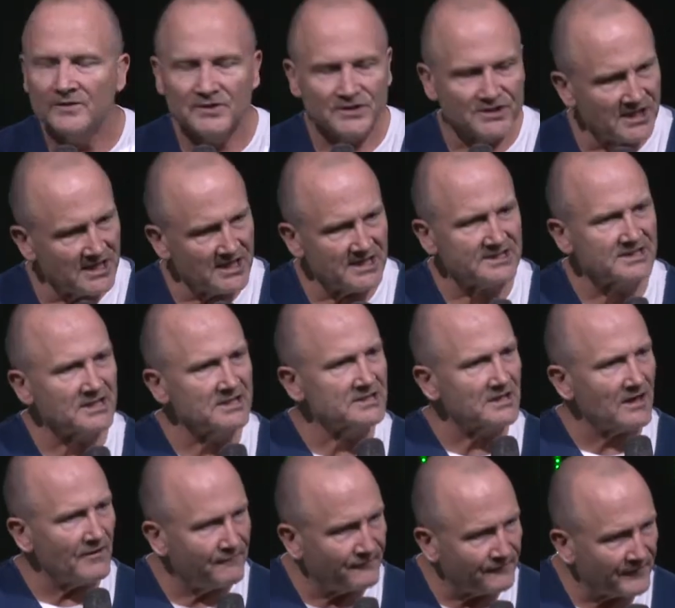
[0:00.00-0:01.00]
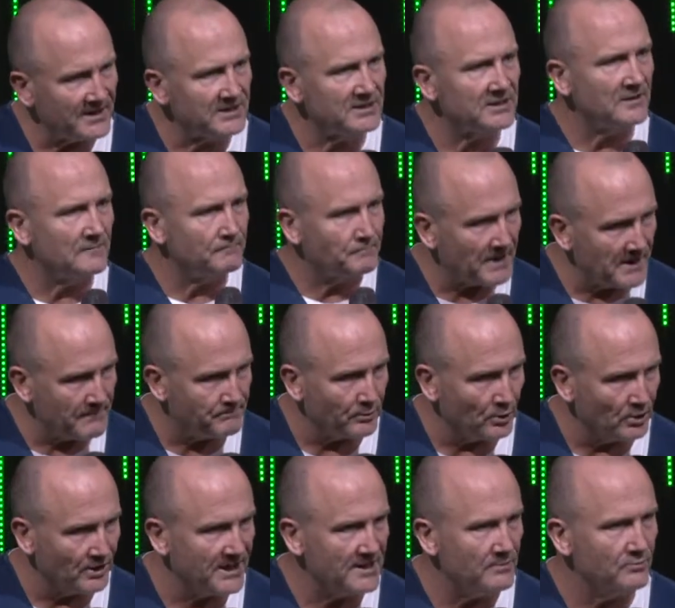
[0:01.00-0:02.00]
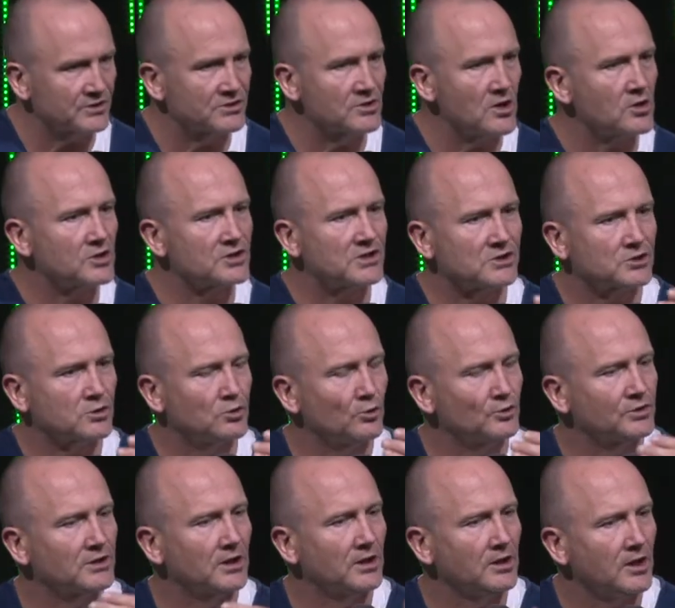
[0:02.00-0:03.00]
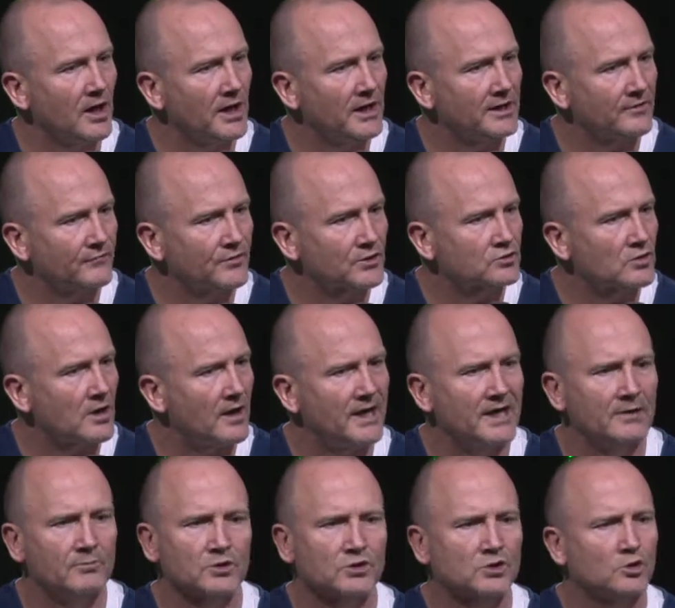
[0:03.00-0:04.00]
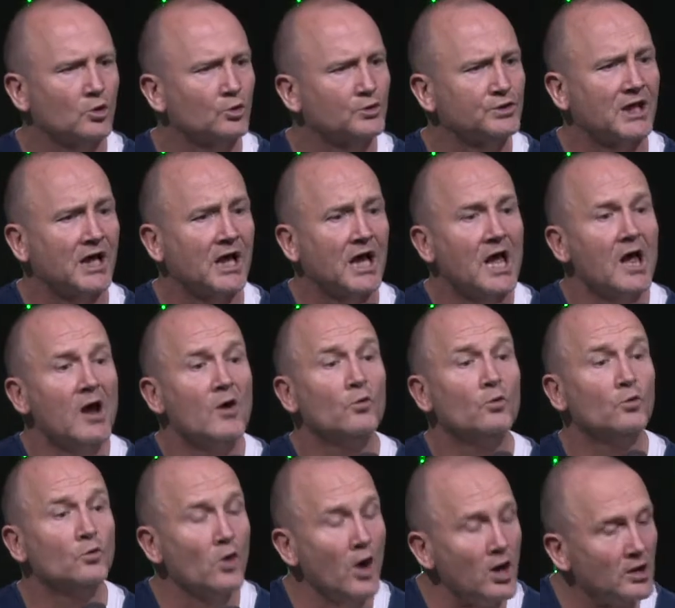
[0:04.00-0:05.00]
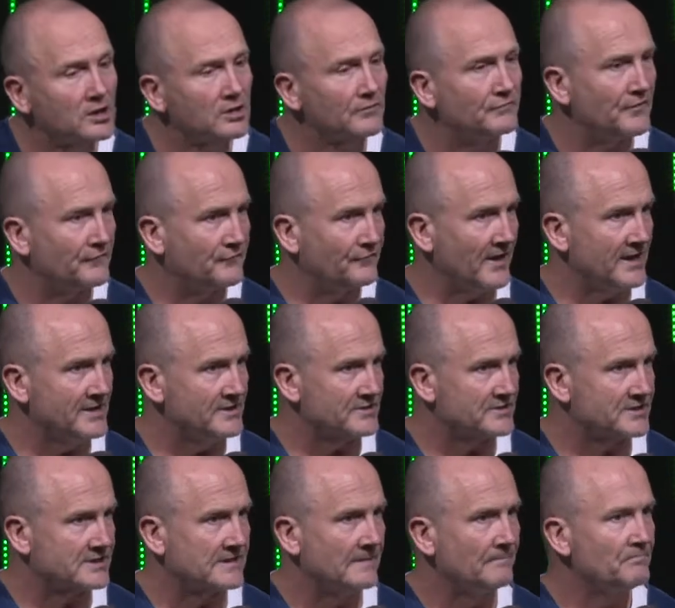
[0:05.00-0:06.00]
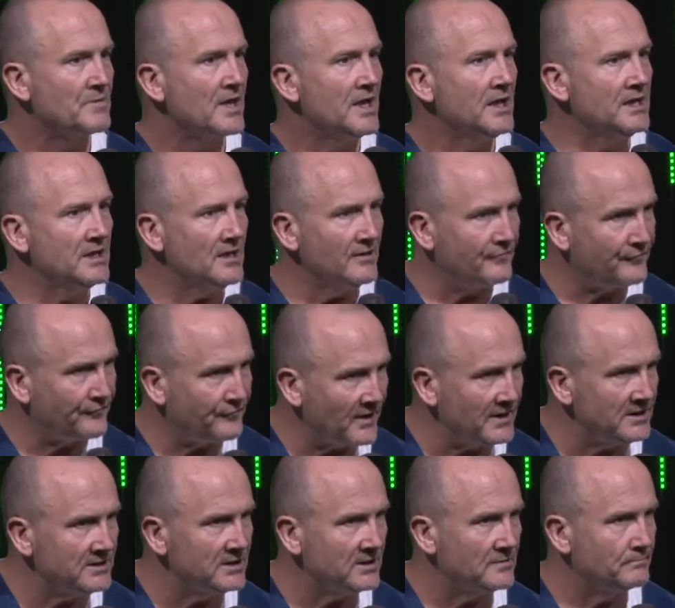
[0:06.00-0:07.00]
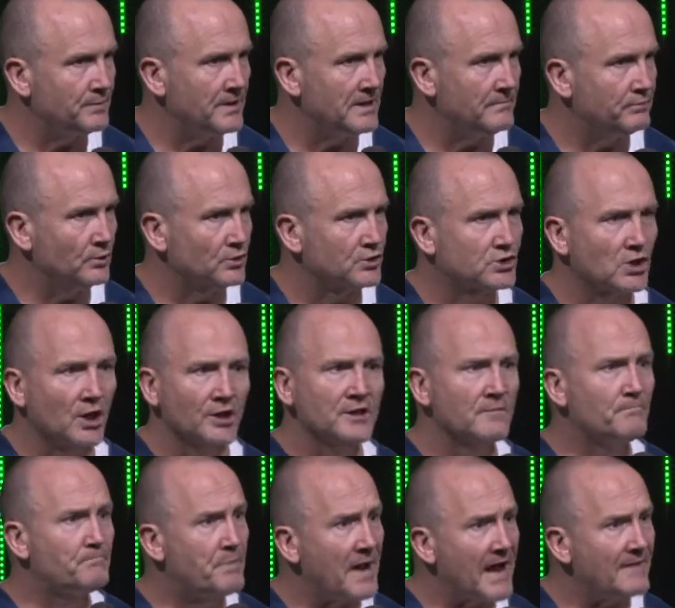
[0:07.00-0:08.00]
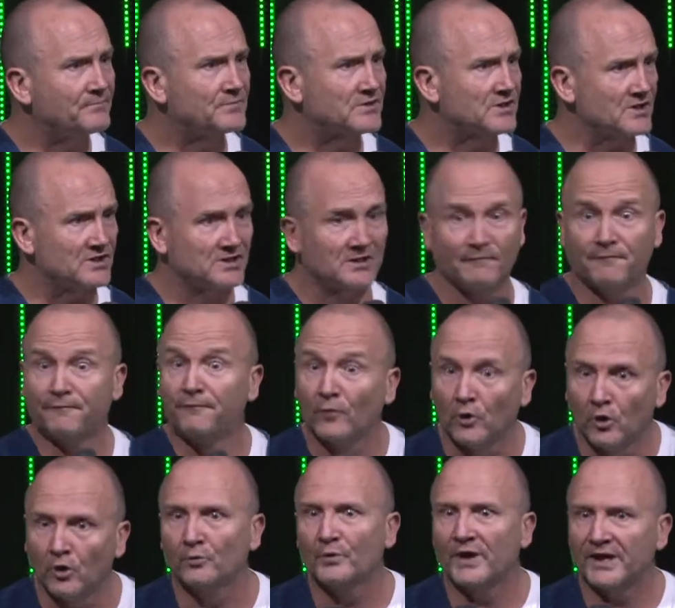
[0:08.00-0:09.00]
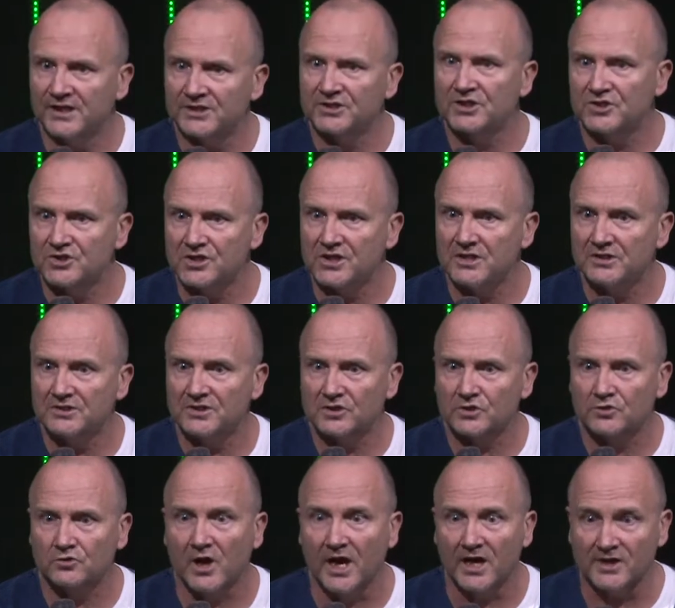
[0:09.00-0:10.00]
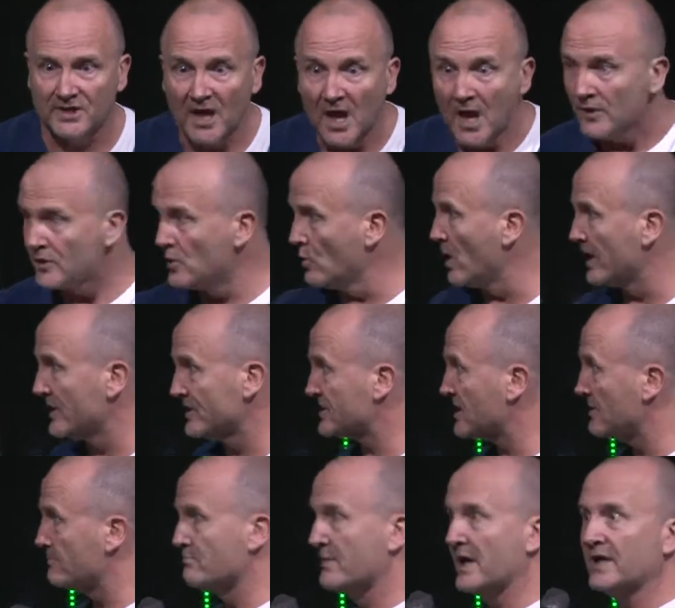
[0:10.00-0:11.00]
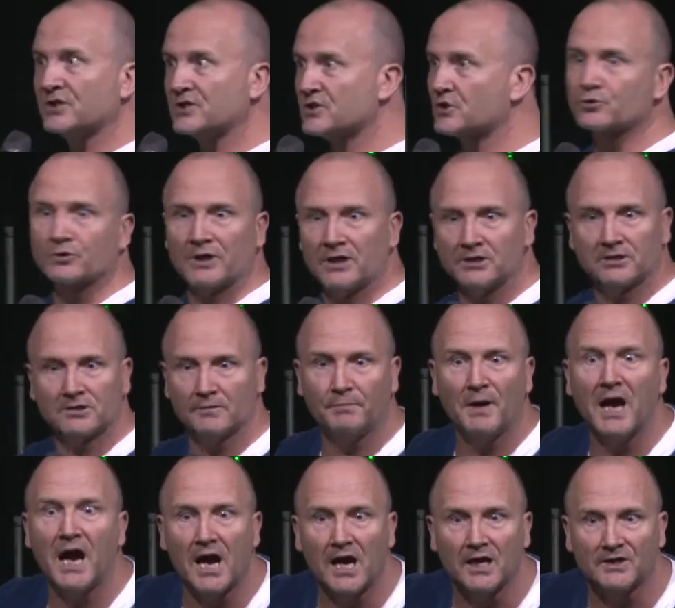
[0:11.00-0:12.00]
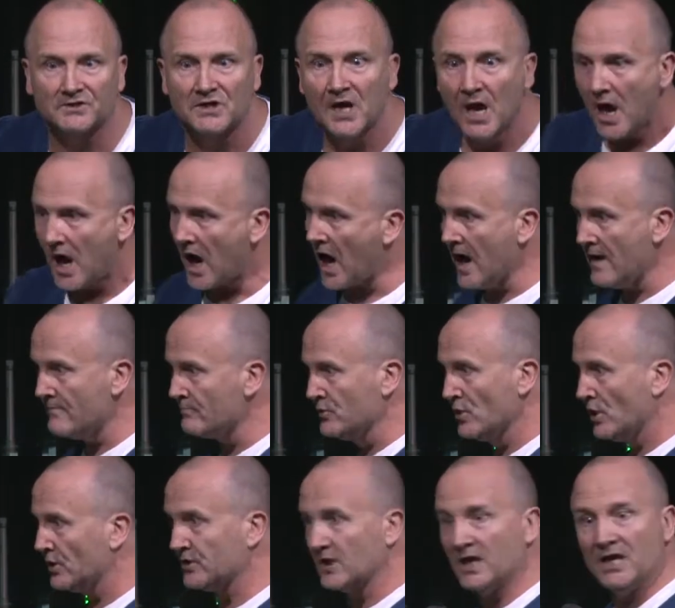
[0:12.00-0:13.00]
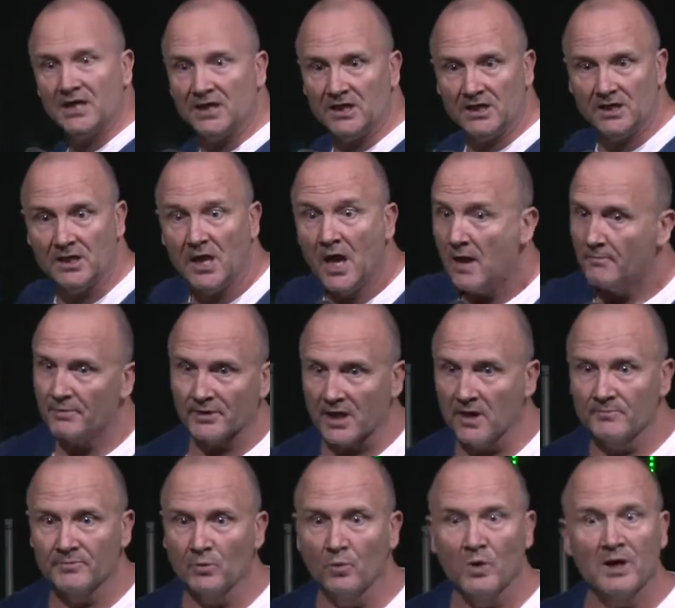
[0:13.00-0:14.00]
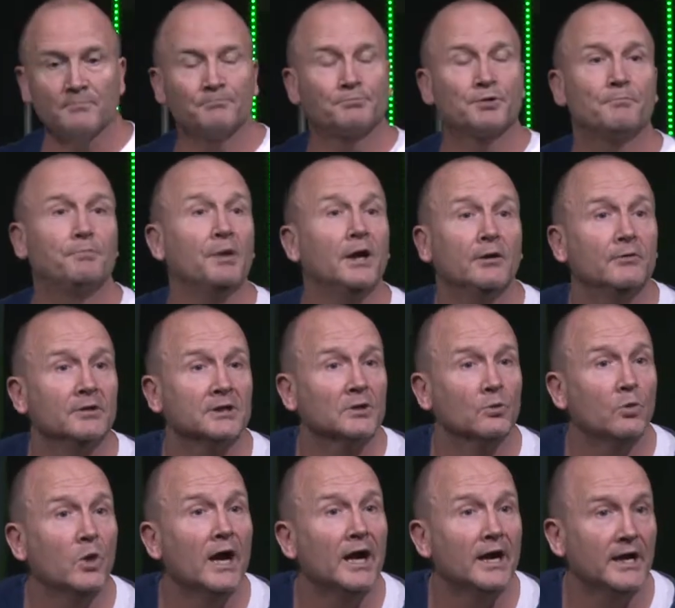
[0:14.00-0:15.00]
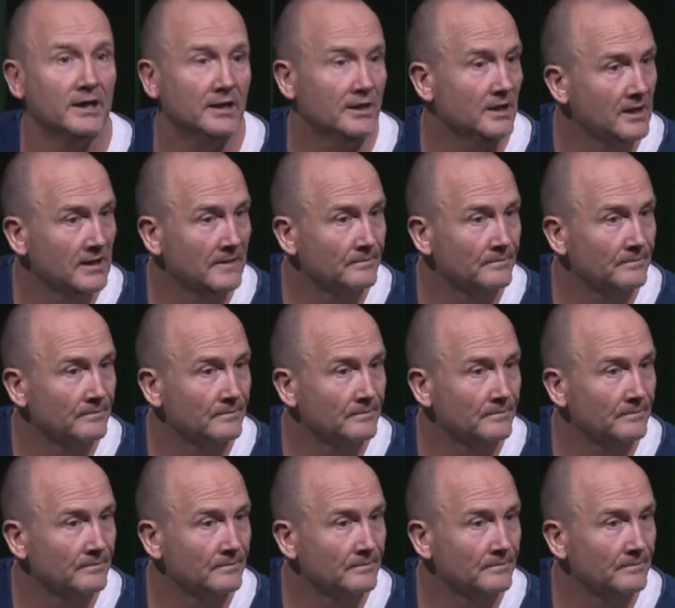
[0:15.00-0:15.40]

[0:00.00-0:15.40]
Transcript: Jesus offended people. He was not just called the lion of the tribe. He was called the rock of offense. He offended people. John the Baptist, the forerunner to Jesus Christ, the one who said, make straight the path. I'm not he, but I'm the one preparing the way.